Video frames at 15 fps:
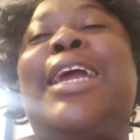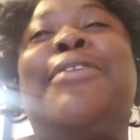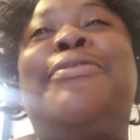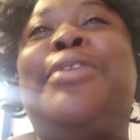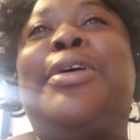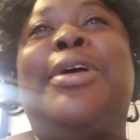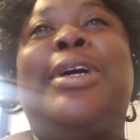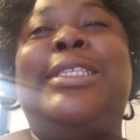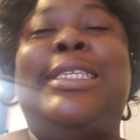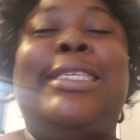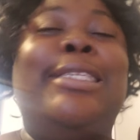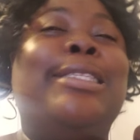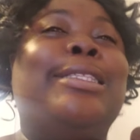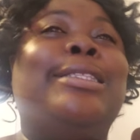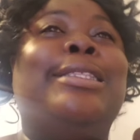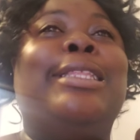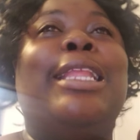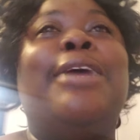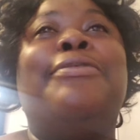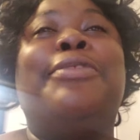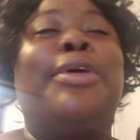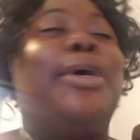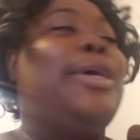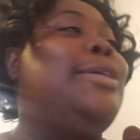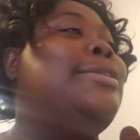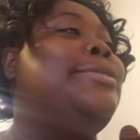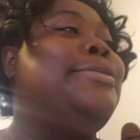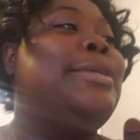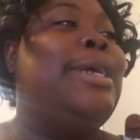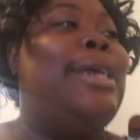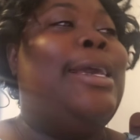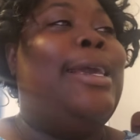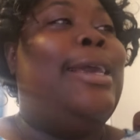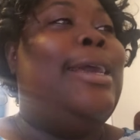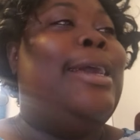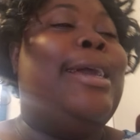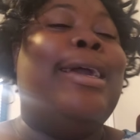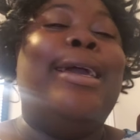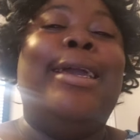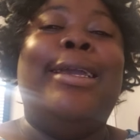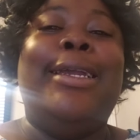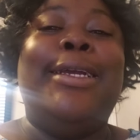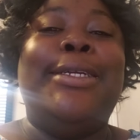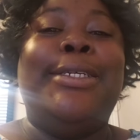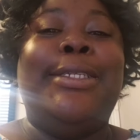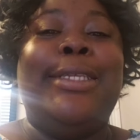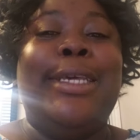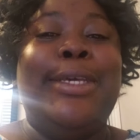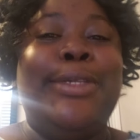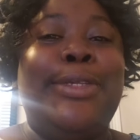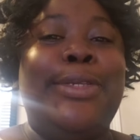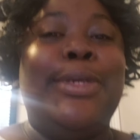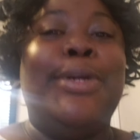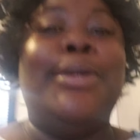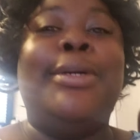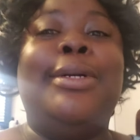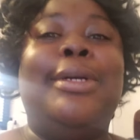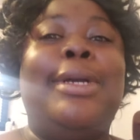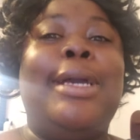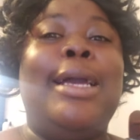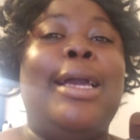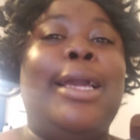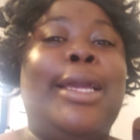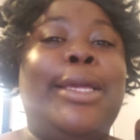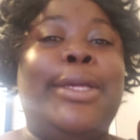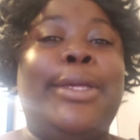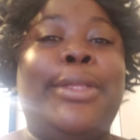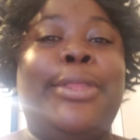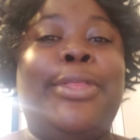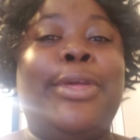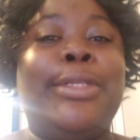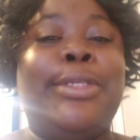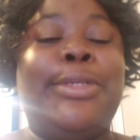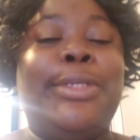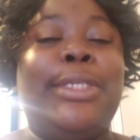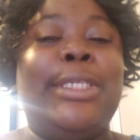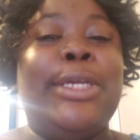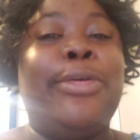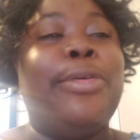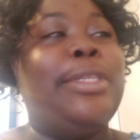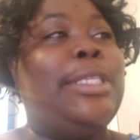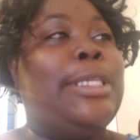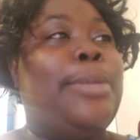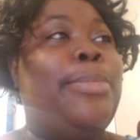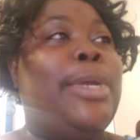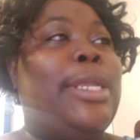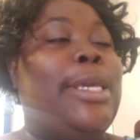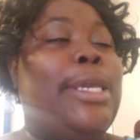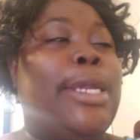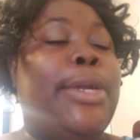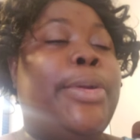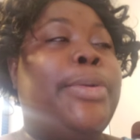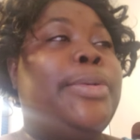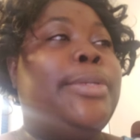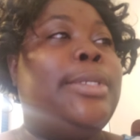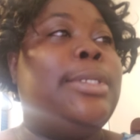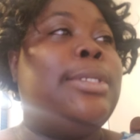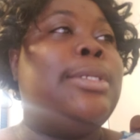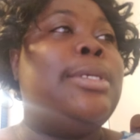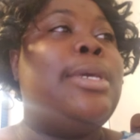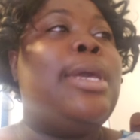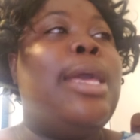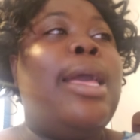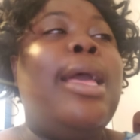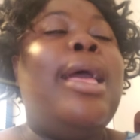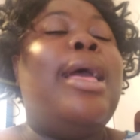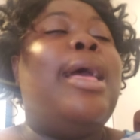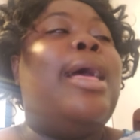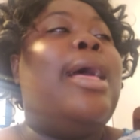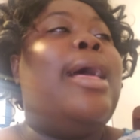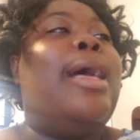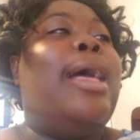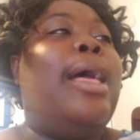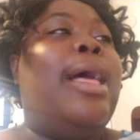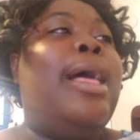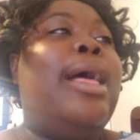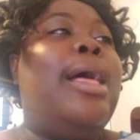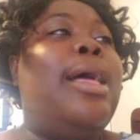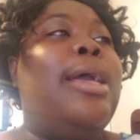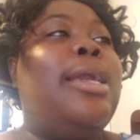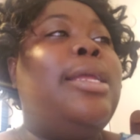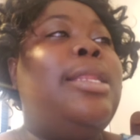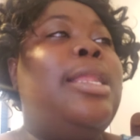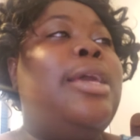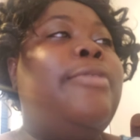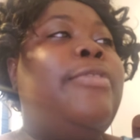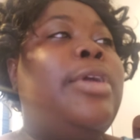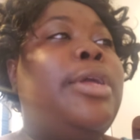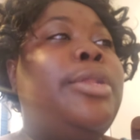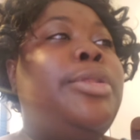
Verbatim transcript: love forgotten, love gone. Uh, here's a song. I thought to share it. Somebody here goes. I never